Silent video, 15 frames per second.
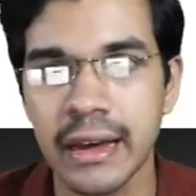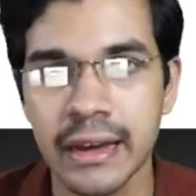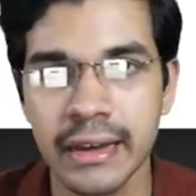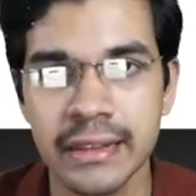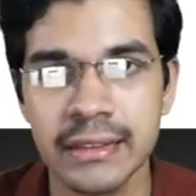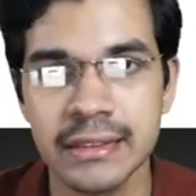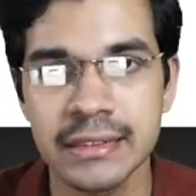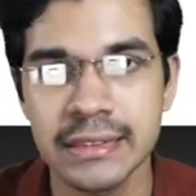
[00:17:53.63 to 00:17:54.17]

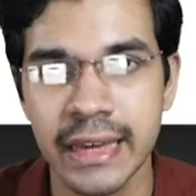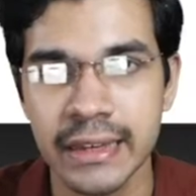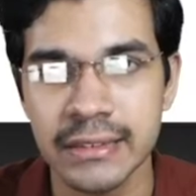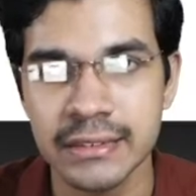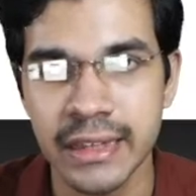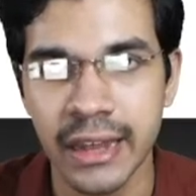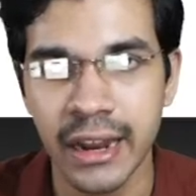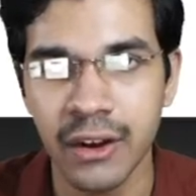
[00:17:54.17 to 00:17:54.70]
in this
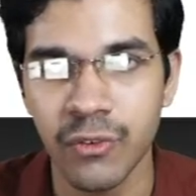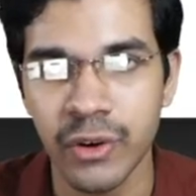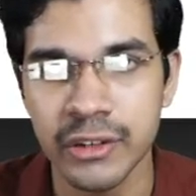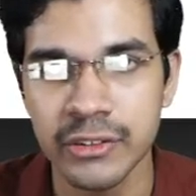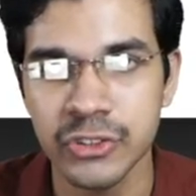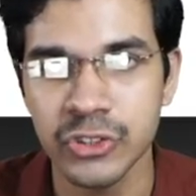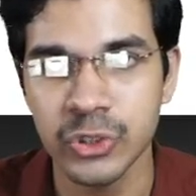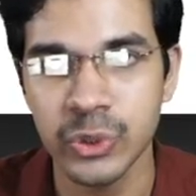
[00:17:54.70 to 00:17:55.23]
case there are
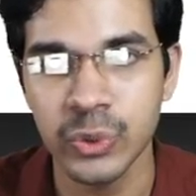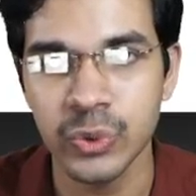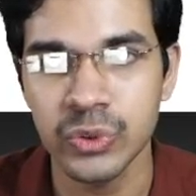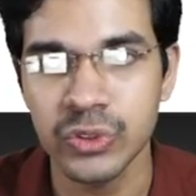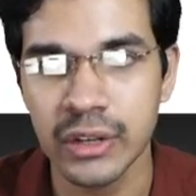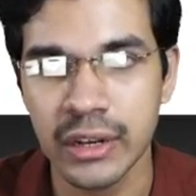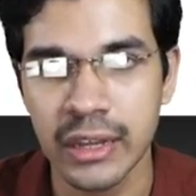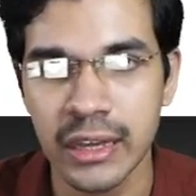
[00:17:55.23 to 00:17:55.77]
1 2
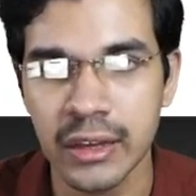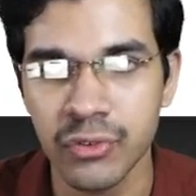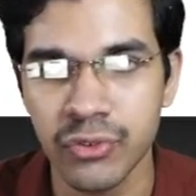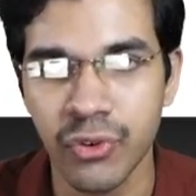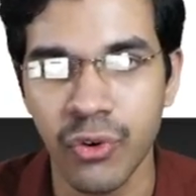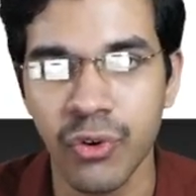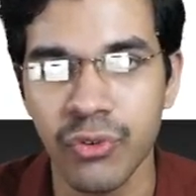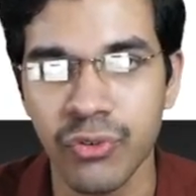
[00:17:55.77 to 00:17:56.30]
3
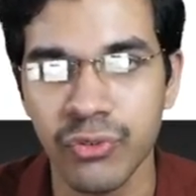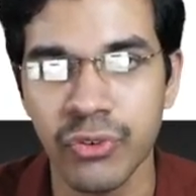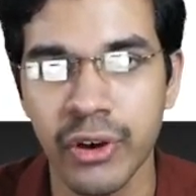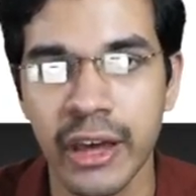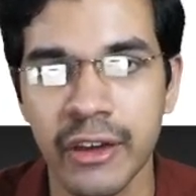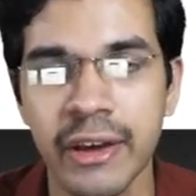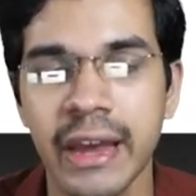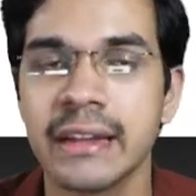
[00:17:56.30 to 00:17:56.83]
4
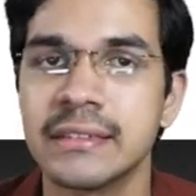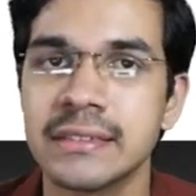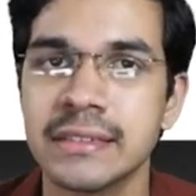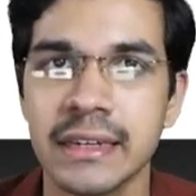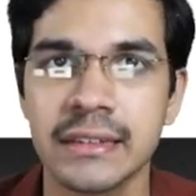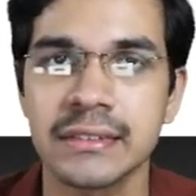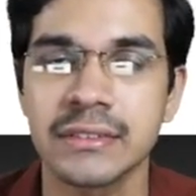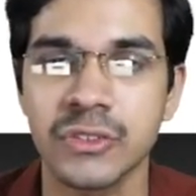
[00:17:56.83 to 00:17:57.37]
5 and
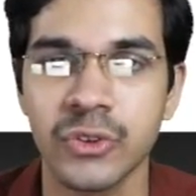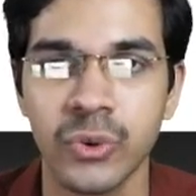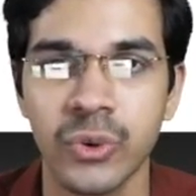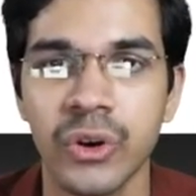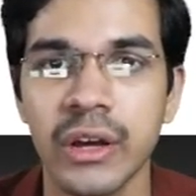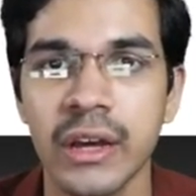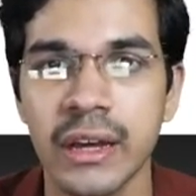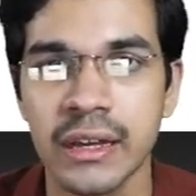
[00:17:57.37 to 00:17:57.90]
6.
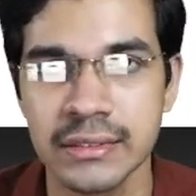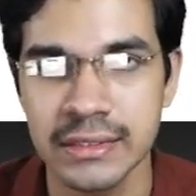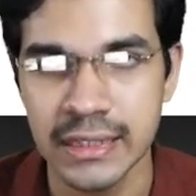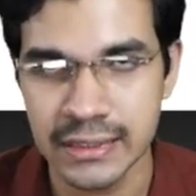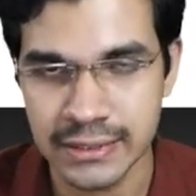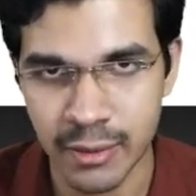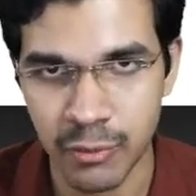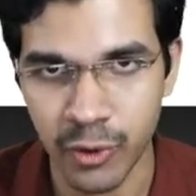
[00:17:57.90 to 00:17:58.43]
So
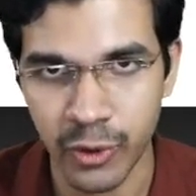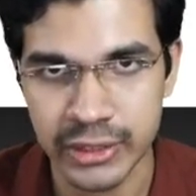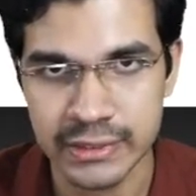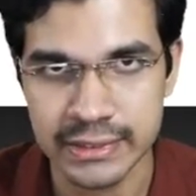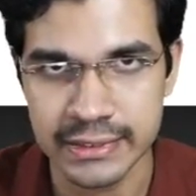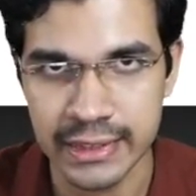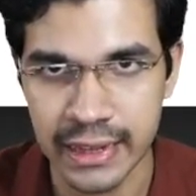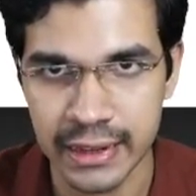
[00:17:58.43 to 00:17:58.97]
6
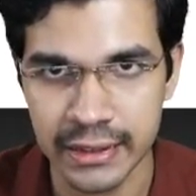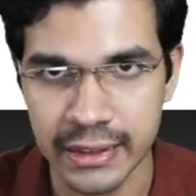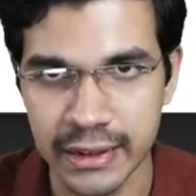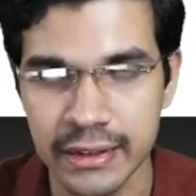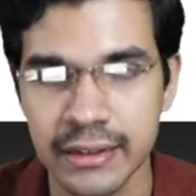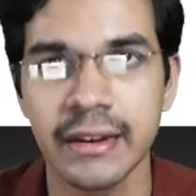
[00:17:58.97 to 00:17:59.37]
employees are there,